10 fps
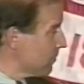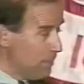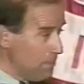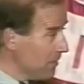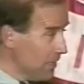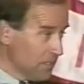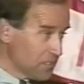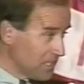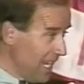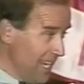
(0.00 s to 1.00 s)
People
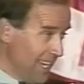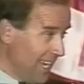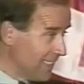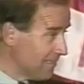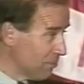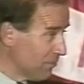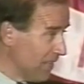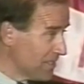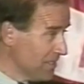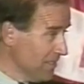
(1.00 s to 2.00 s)
understand that,
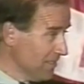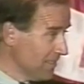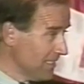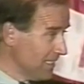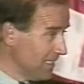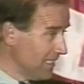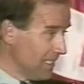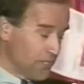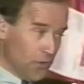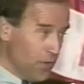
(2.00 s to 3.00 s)
Professor.
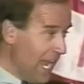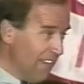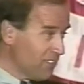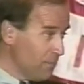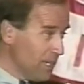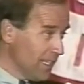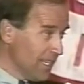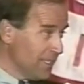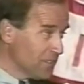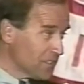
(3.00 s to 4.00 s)
Don't have to be a
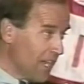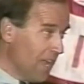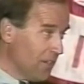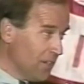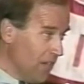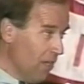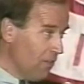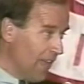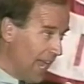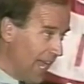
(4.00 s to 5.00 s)
legal scholar to know
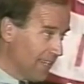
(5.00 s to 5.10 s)
that.